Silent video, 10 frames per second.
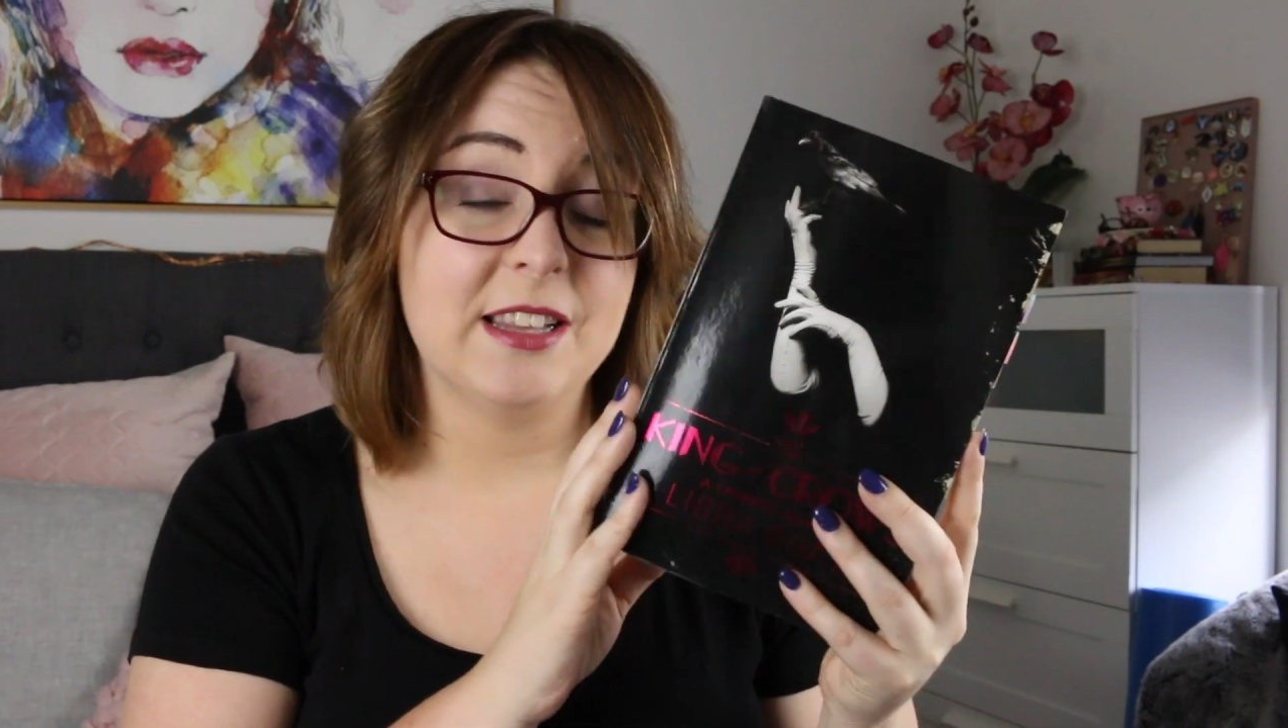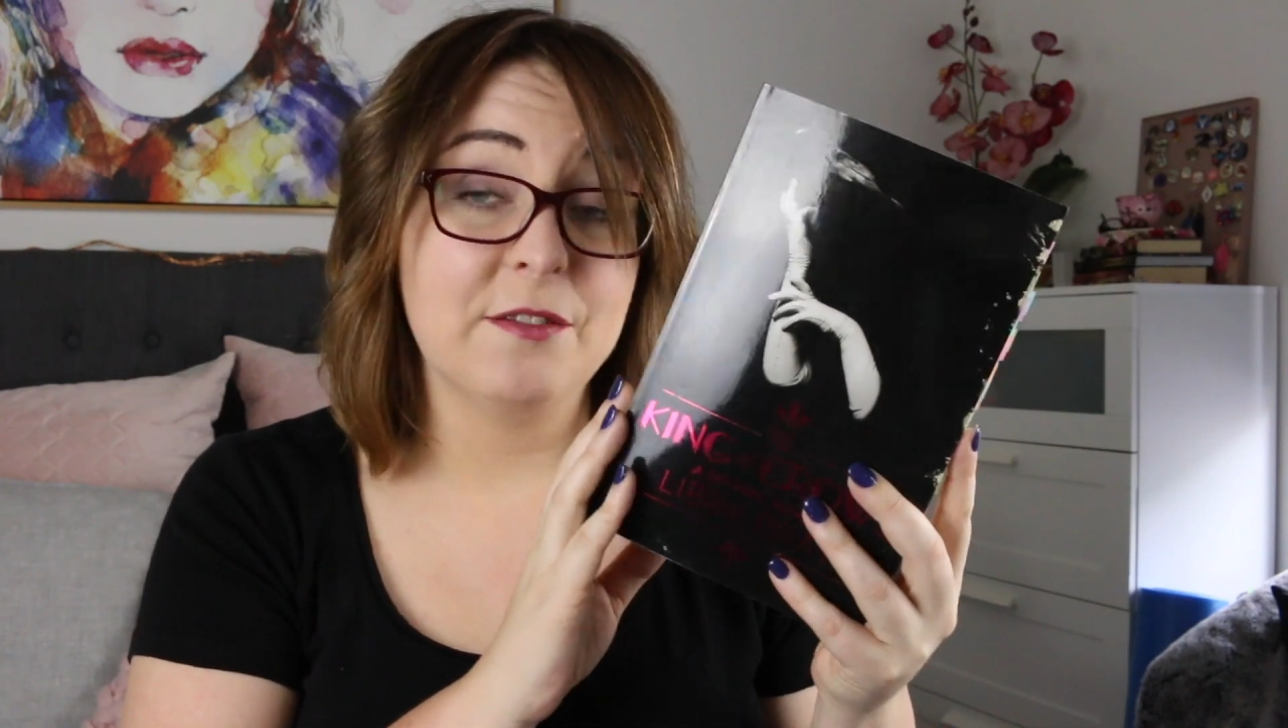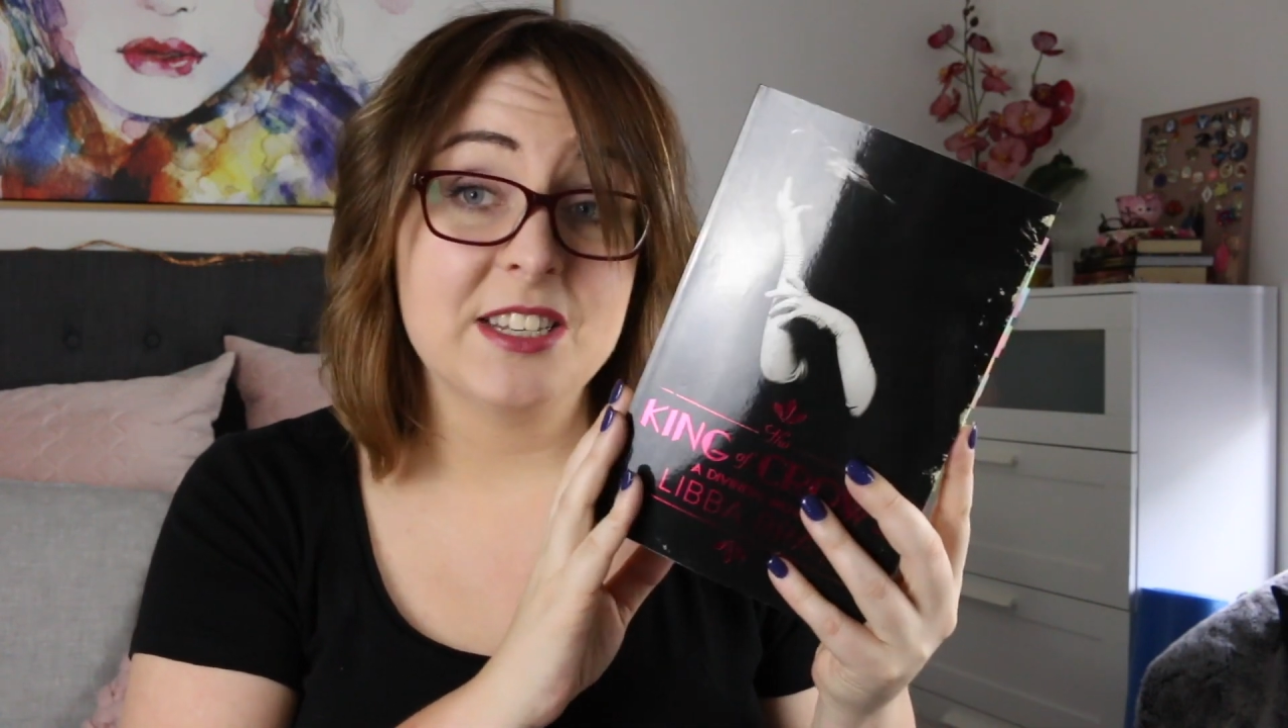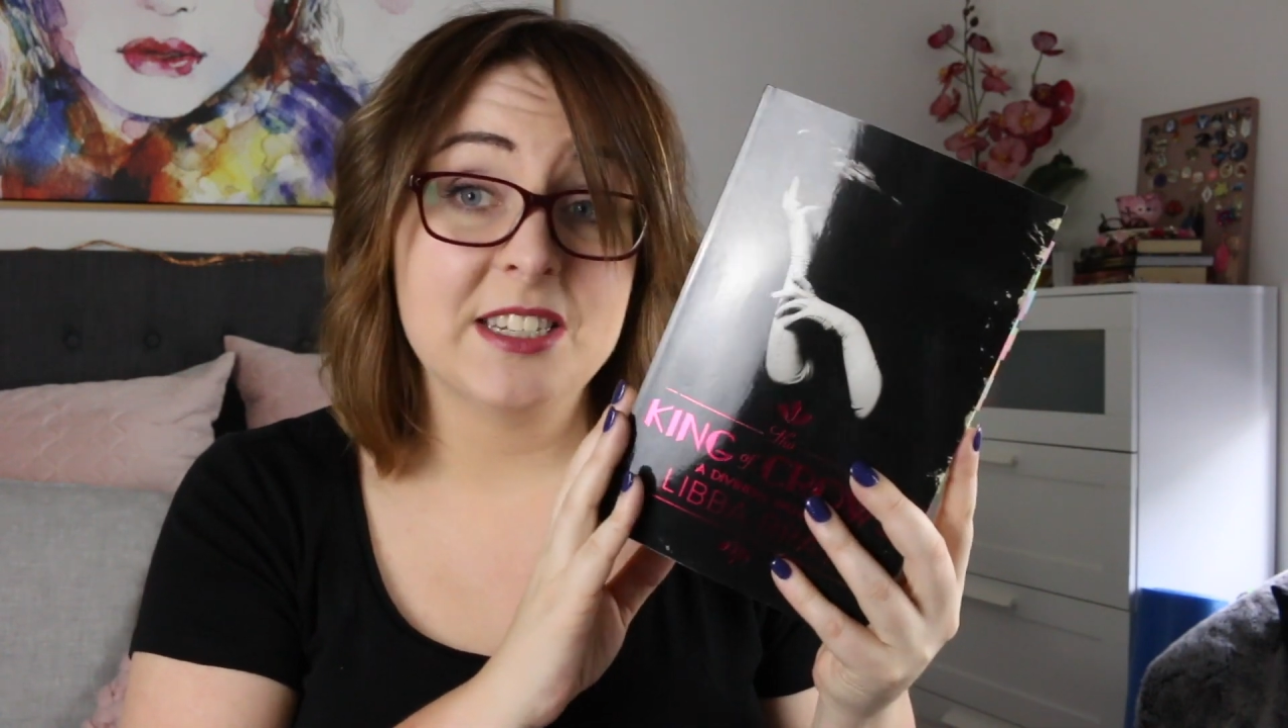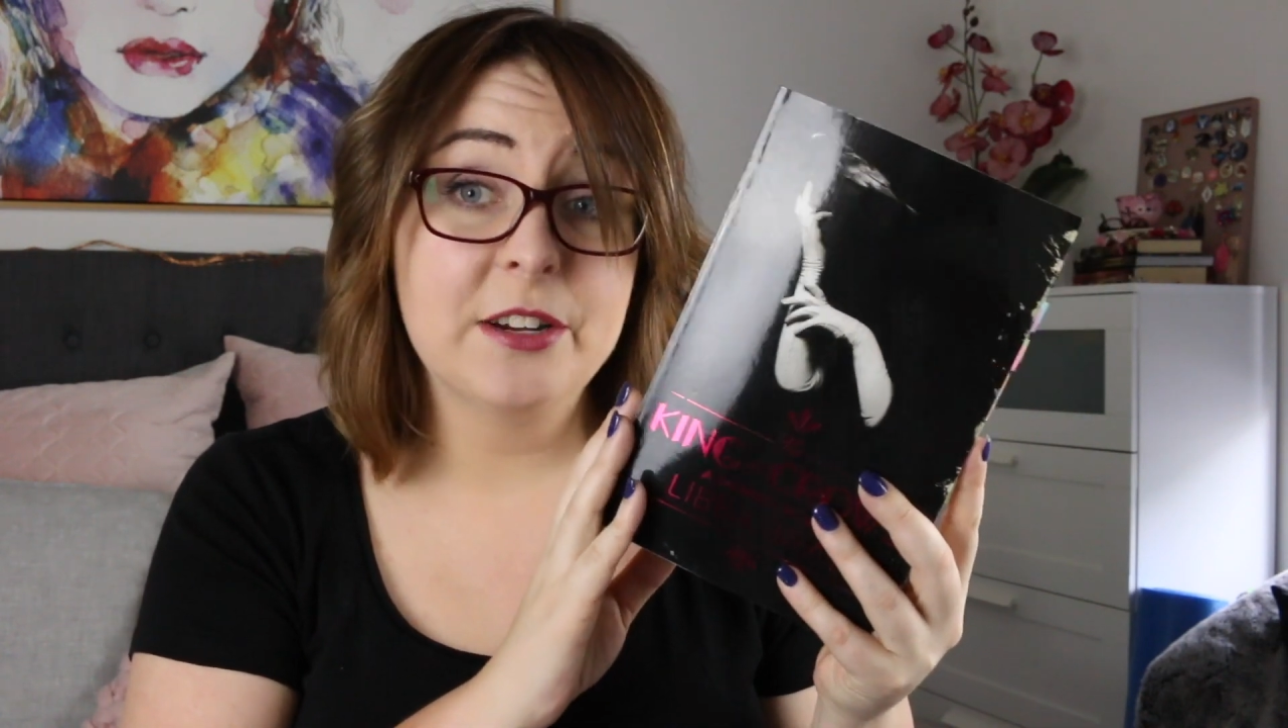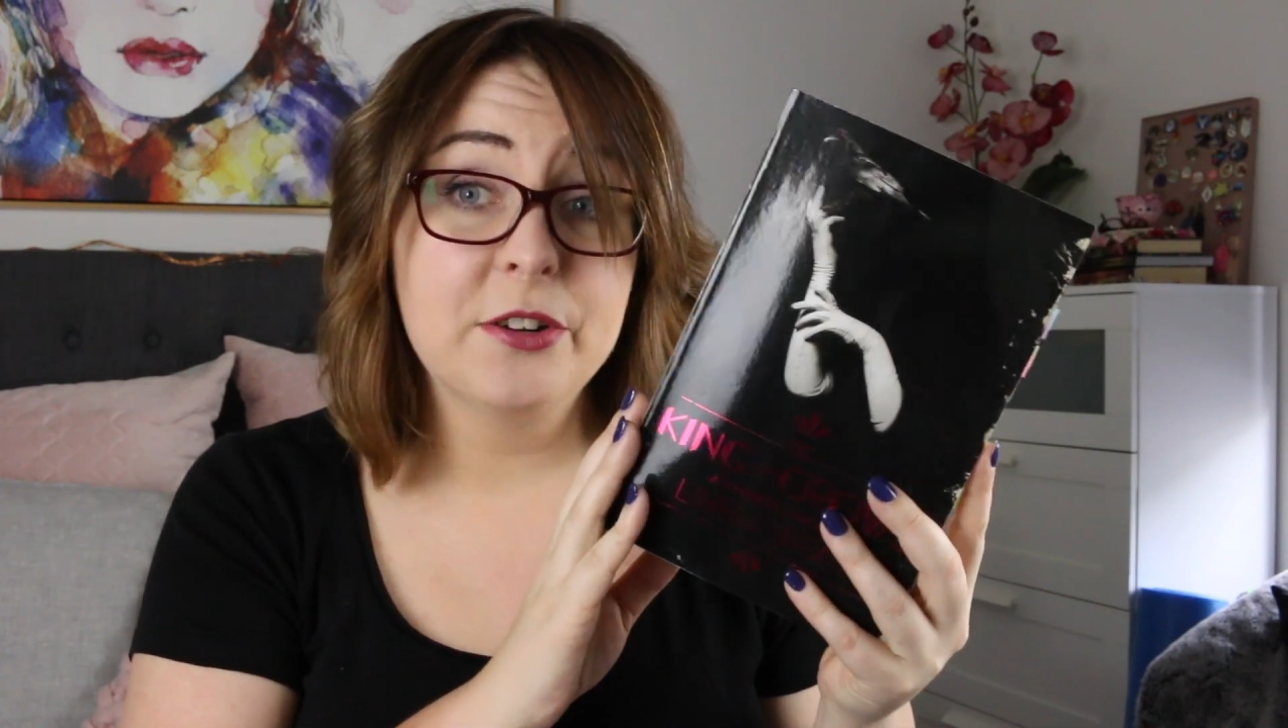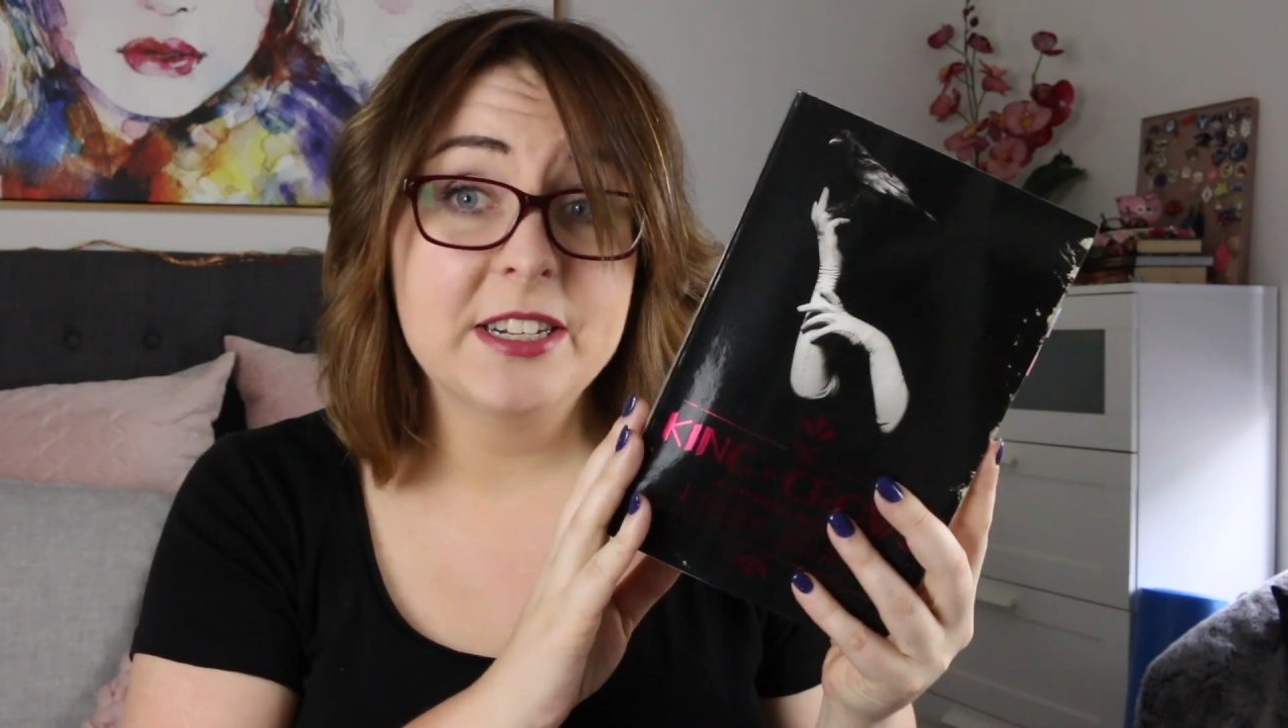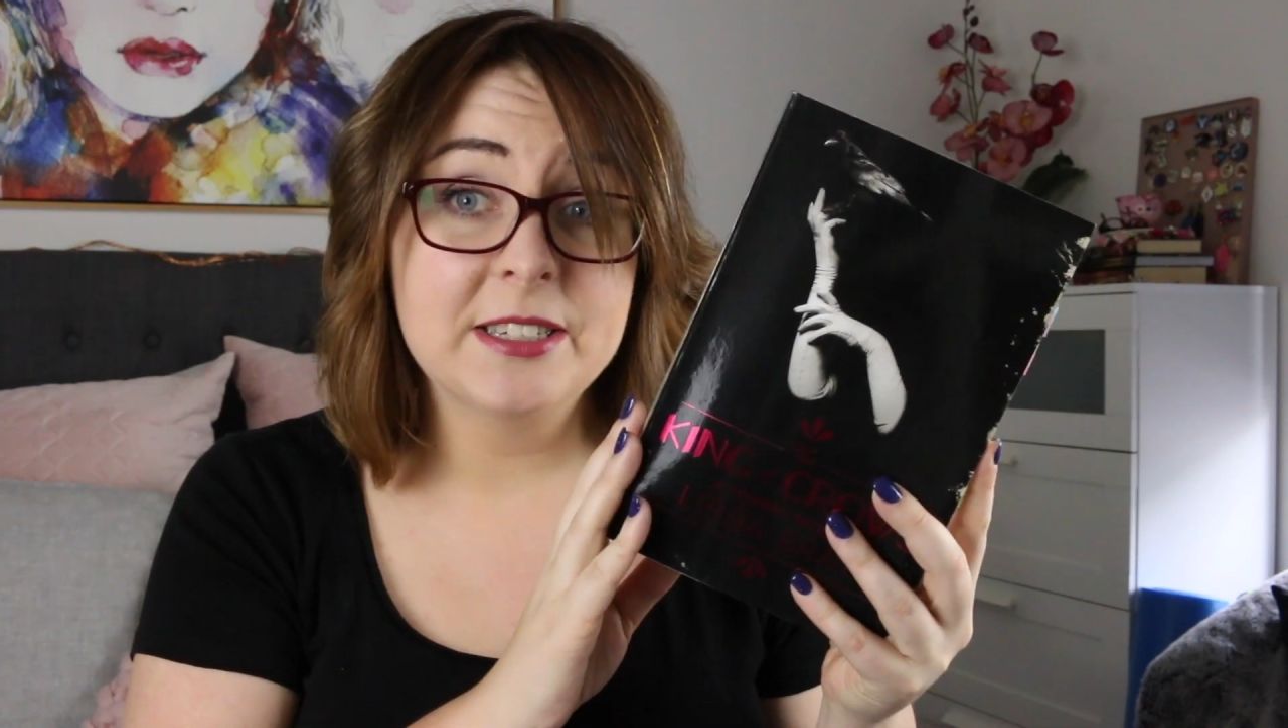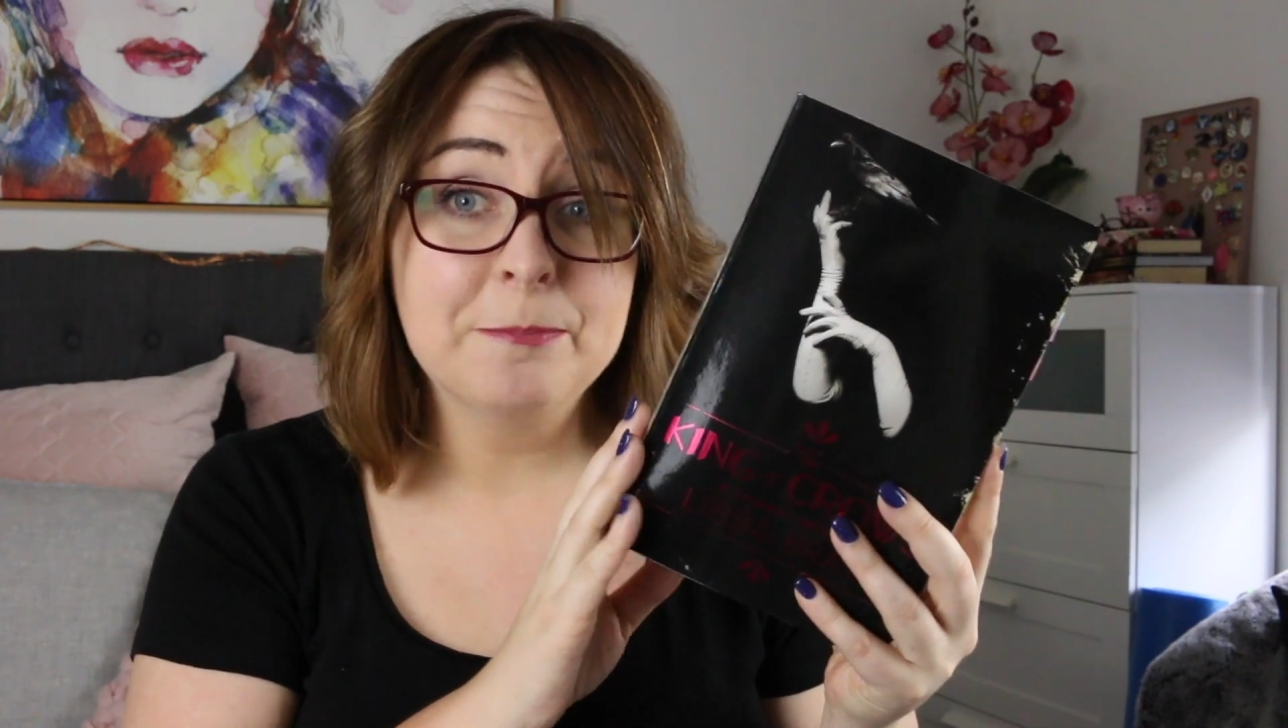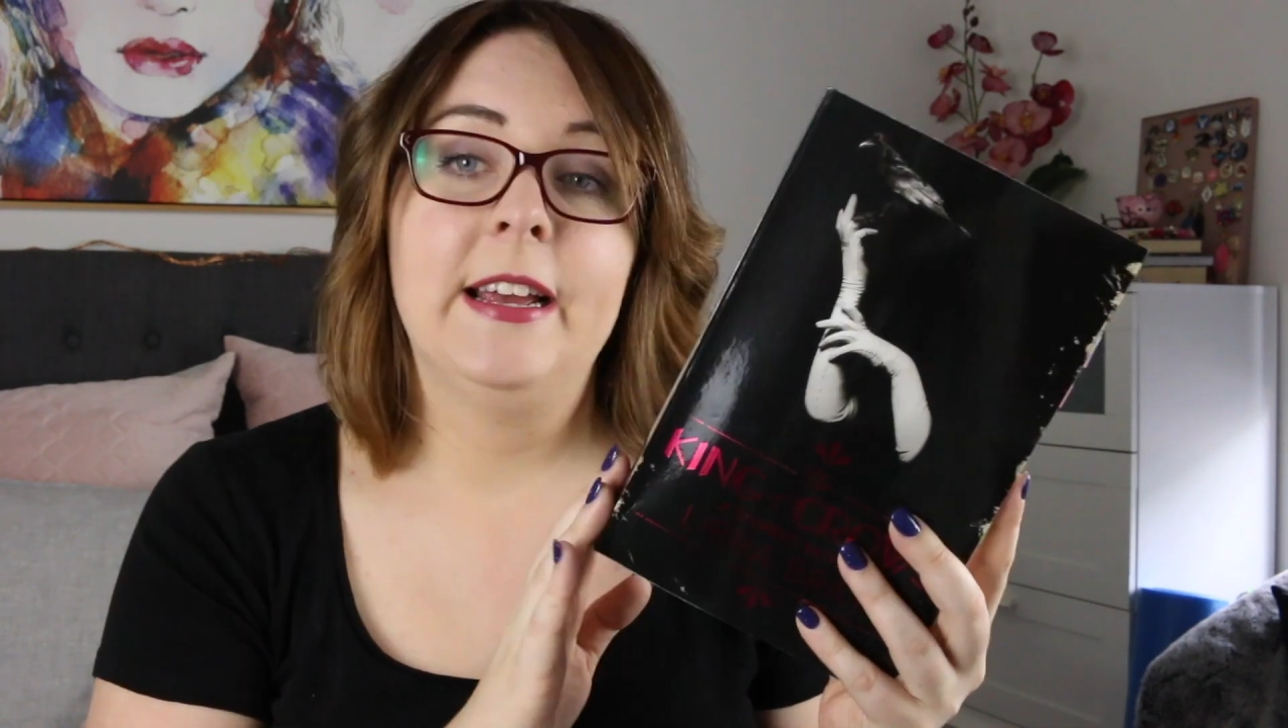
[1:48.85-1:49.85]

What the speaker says: love the series.